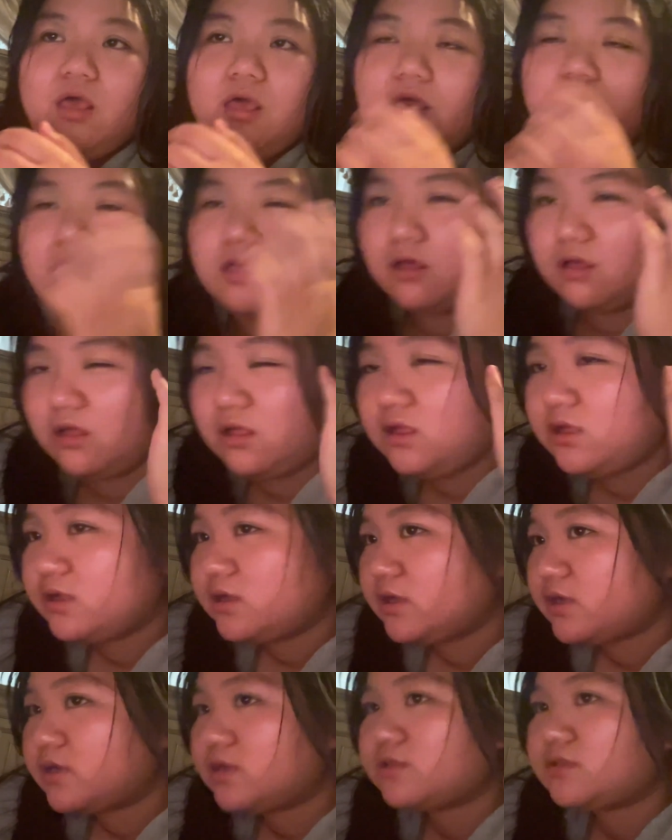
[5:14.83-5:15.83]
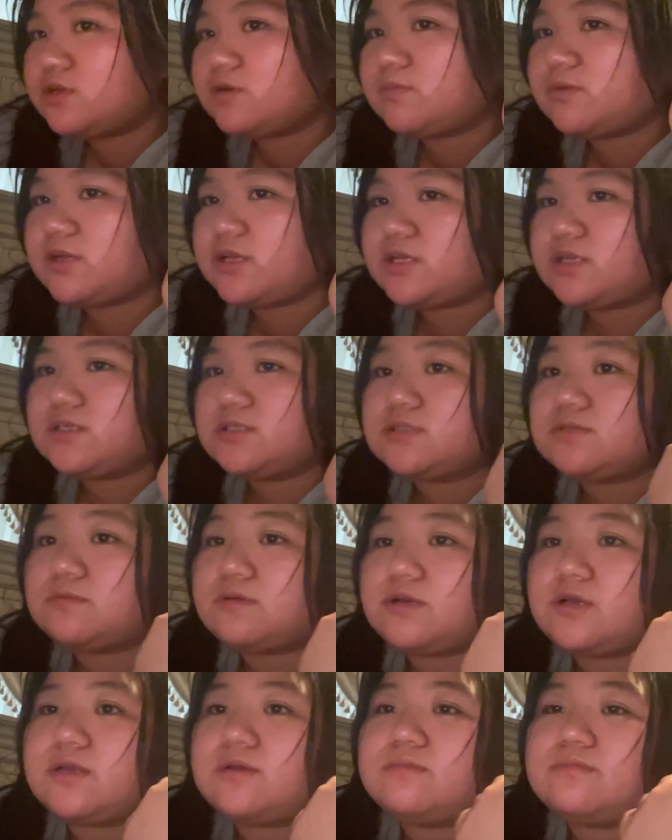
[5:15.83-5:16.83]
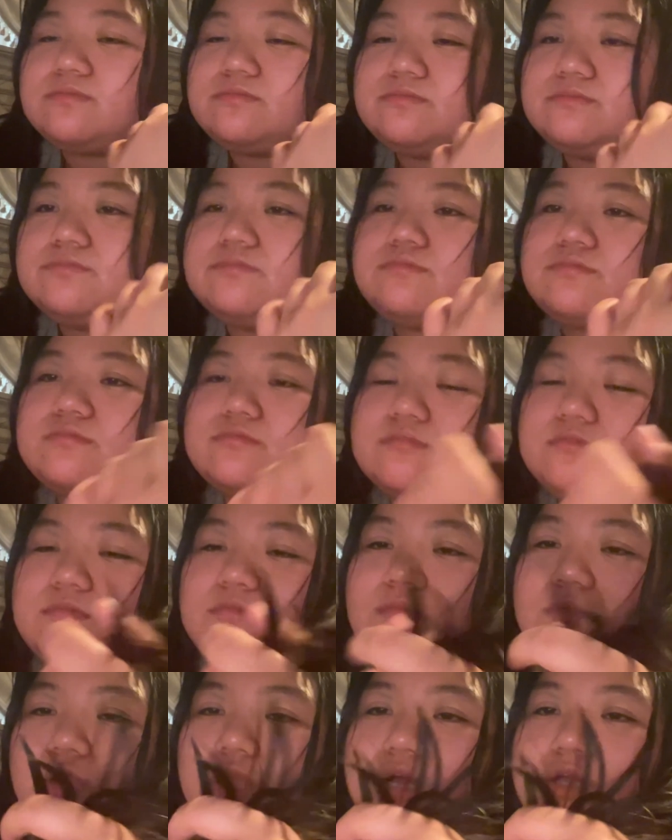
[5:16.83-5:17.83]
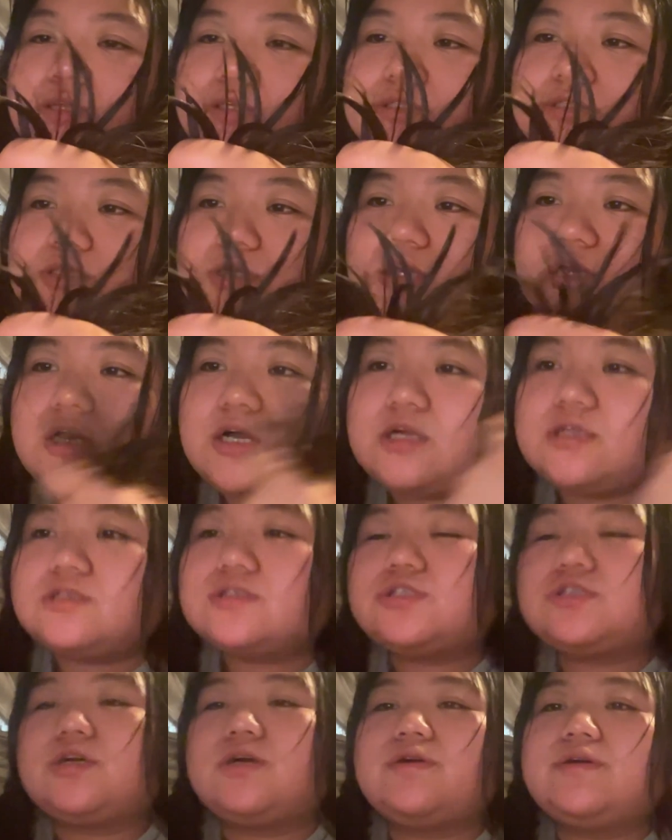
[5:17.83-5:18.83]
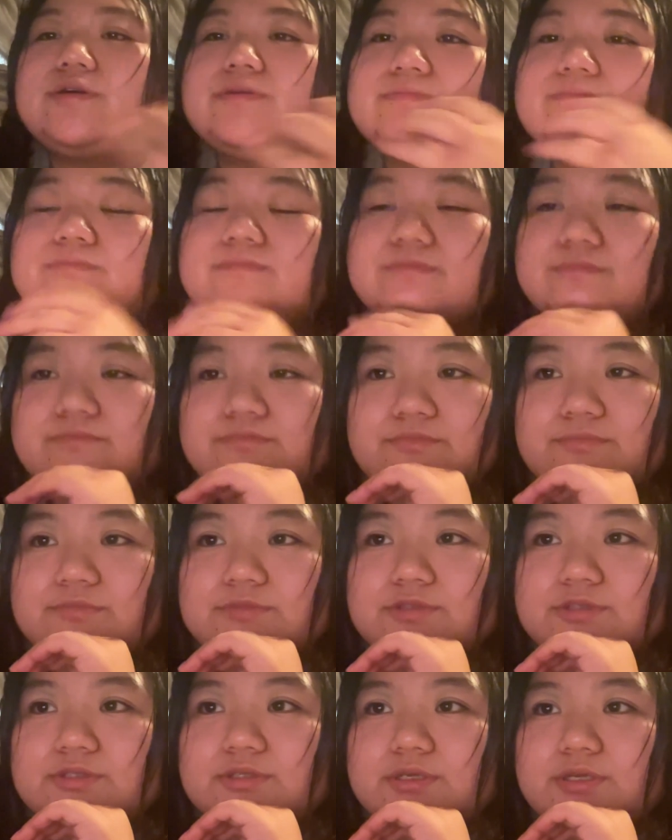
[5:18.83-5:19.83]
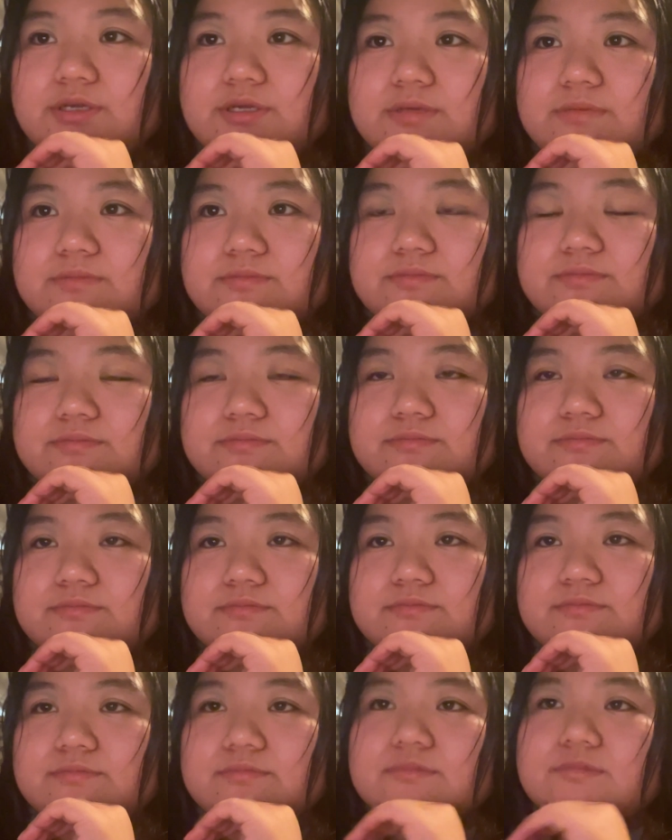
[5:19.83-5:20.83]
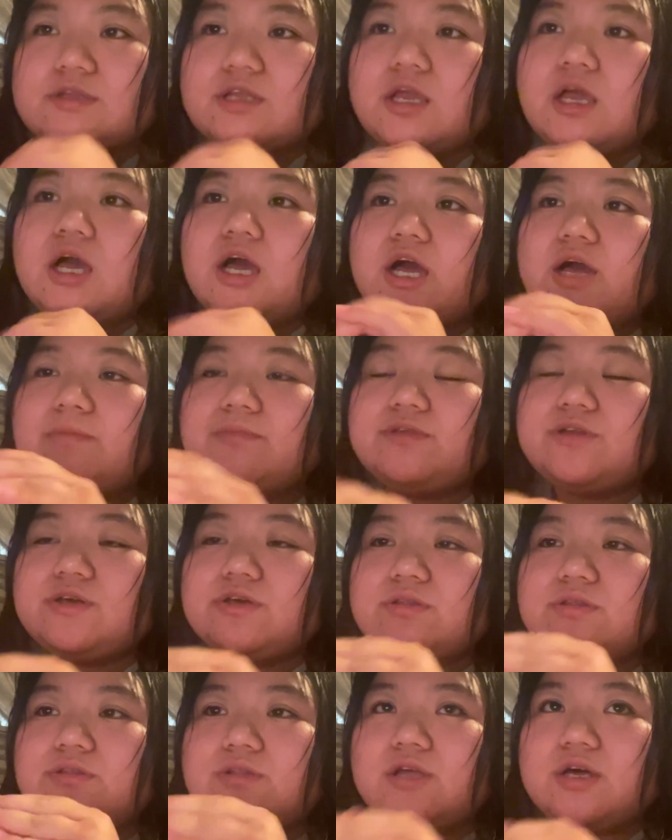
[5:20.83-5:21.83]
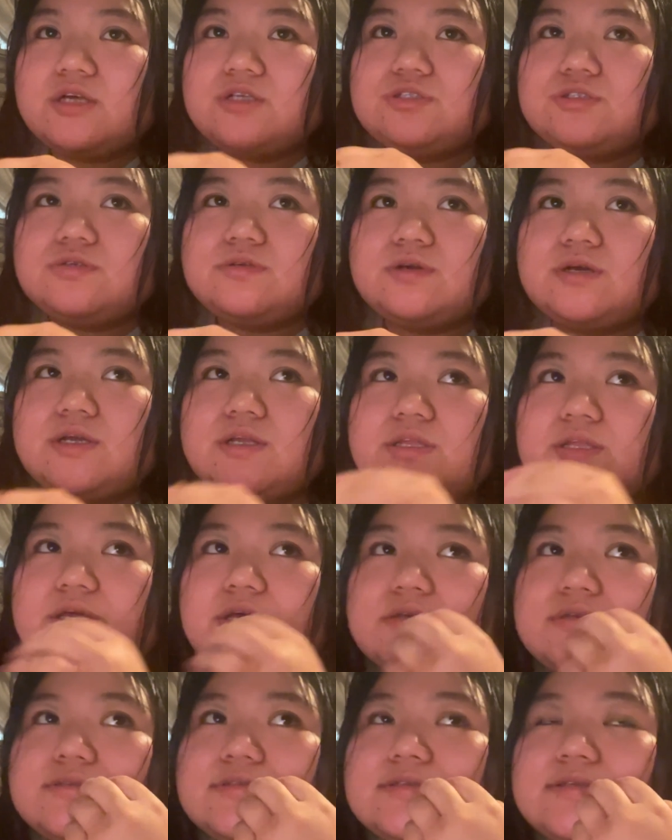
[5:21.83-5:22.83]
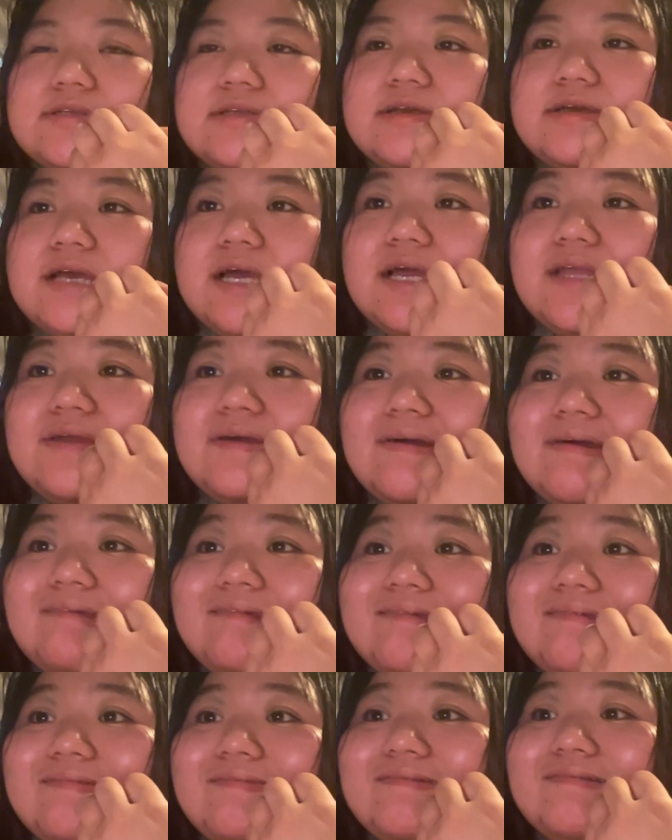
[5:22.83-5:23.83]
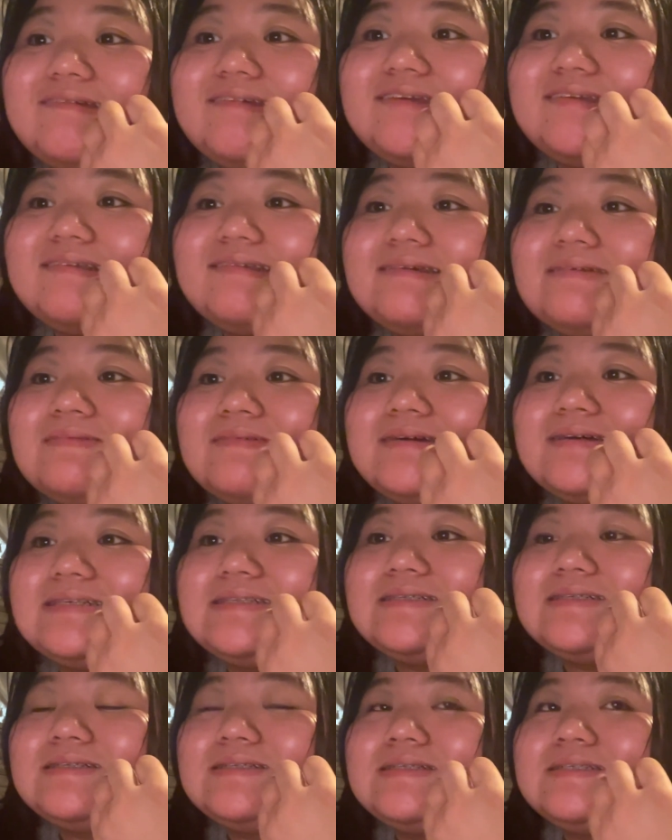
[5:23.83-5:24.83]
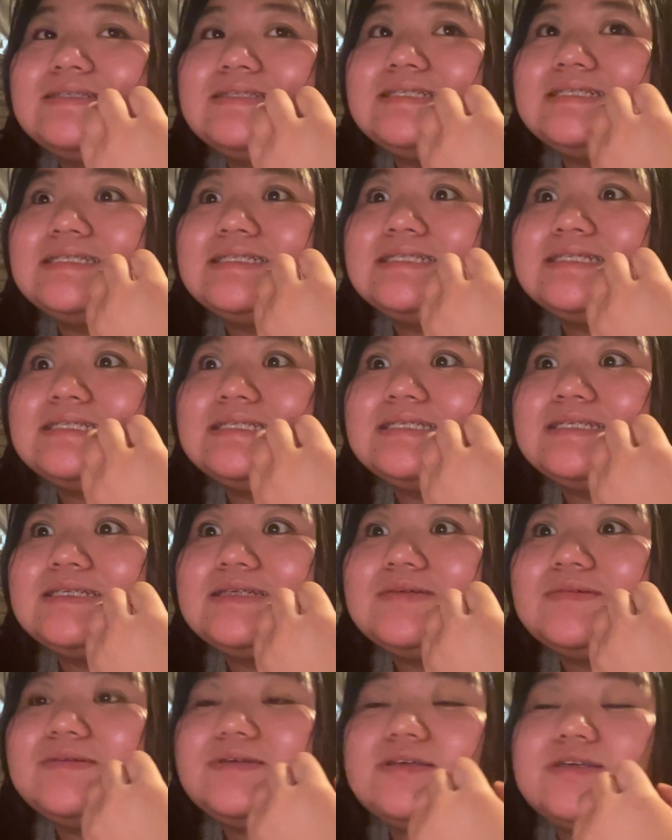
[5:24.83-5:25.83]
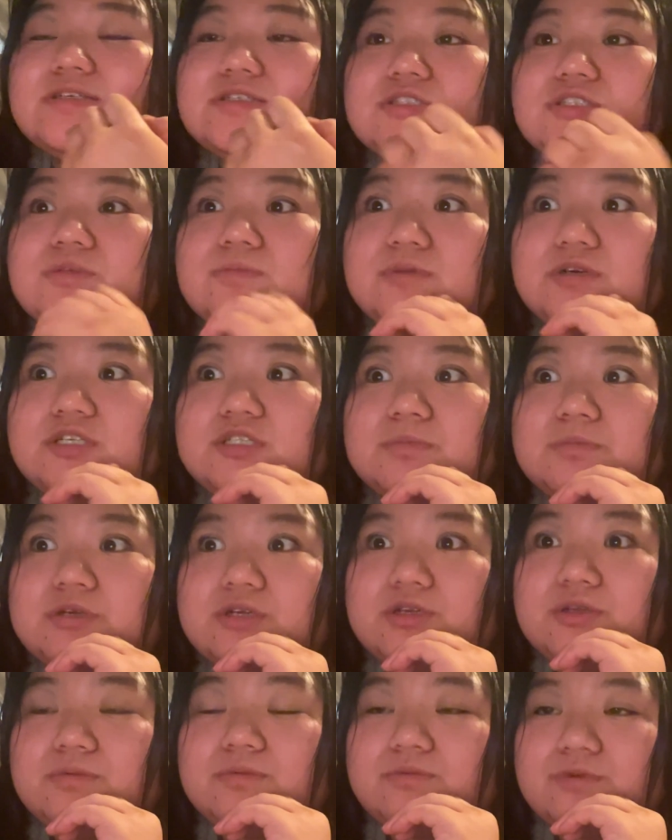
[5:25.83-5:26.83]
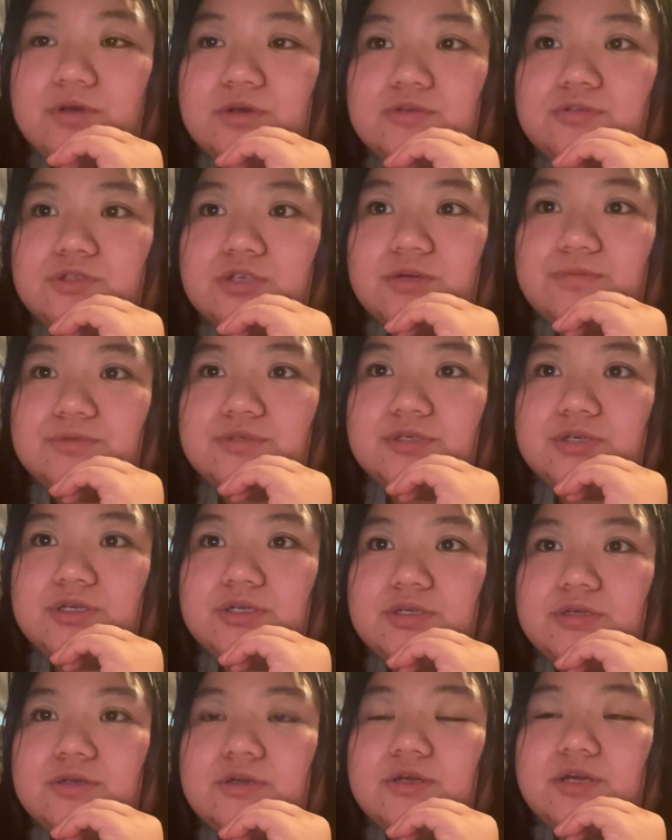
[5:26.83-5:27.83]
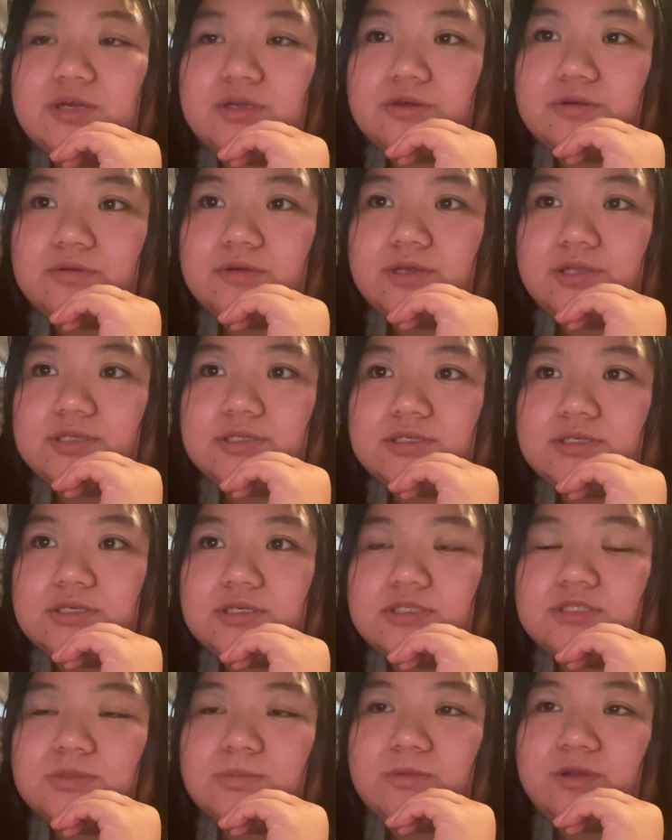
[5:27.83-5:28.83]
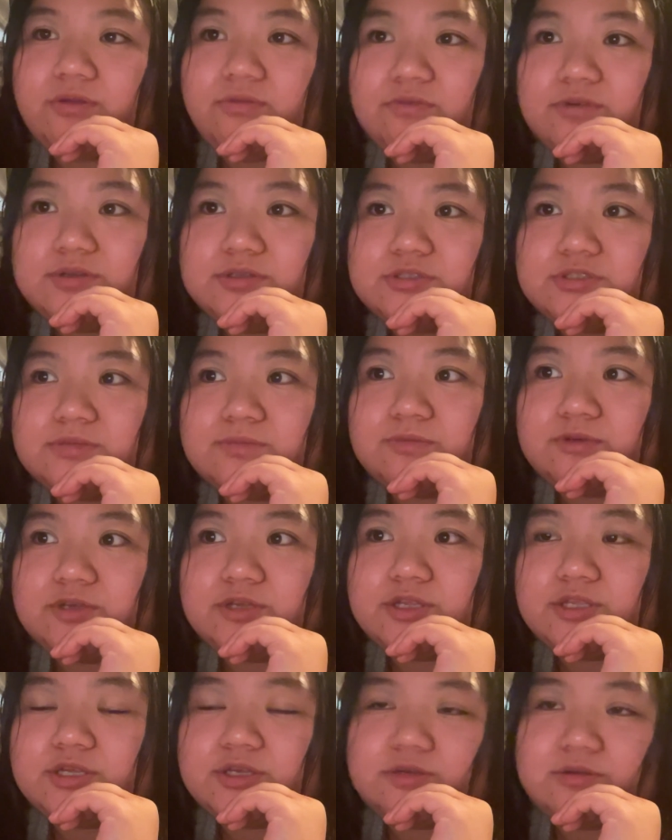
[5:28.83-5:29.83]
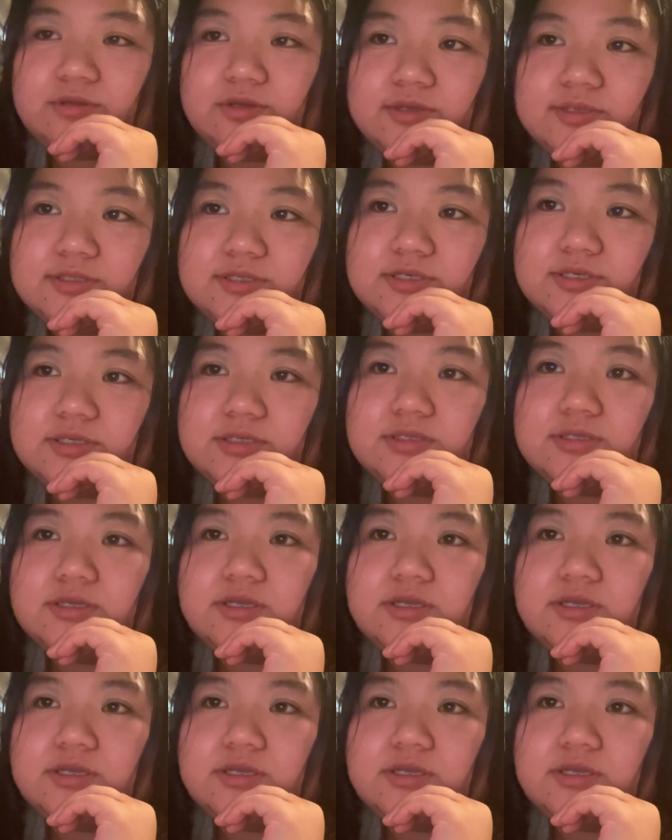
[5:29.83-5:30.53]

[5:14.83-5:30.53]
I know my hair is wet. I just got out of the shower. So yeah. I'm doing laundry right now so that I don't have to forget tomorrow. Because tomorrow's my real job site at Creekside. It's my first time working at Creekside.